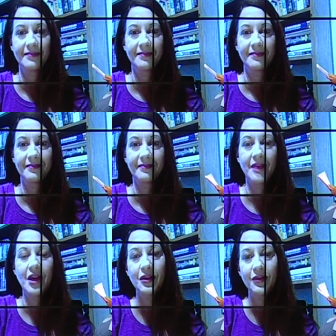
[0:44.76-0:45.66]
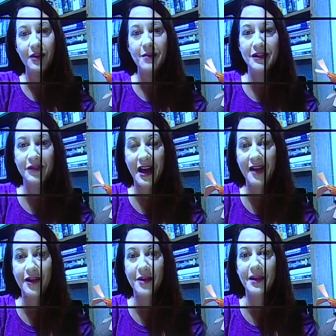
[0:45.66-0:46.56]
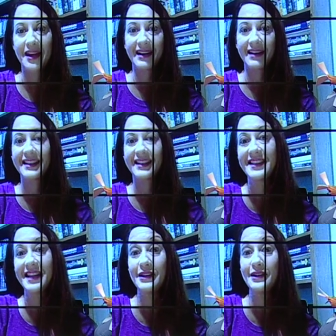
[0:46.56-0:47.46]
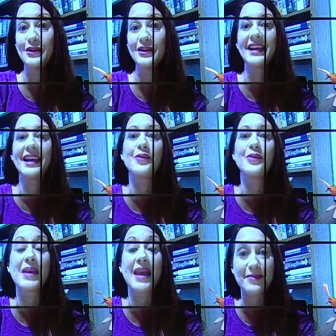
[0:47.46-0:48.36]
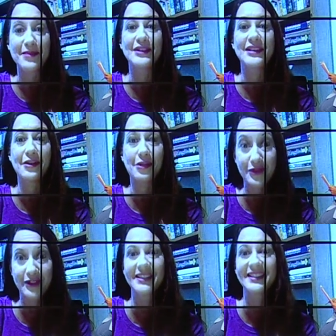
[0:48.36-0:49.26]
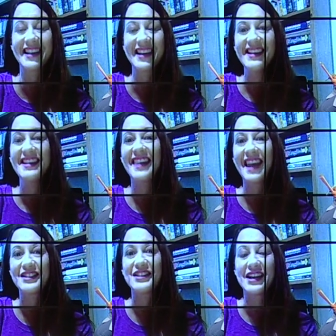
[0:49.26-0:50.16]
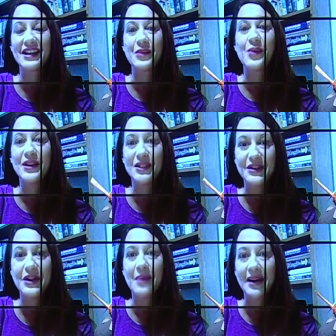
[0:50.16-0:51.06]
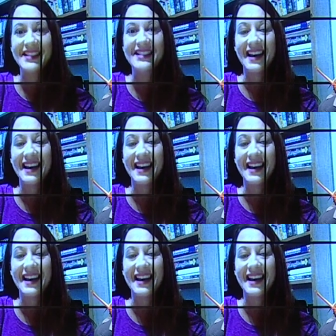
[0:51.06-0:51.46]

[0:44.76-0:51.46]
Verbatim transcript: Thank you very much for having me. I can tell you Lungile would be absolutely thrilled that uh, you want to know about his life.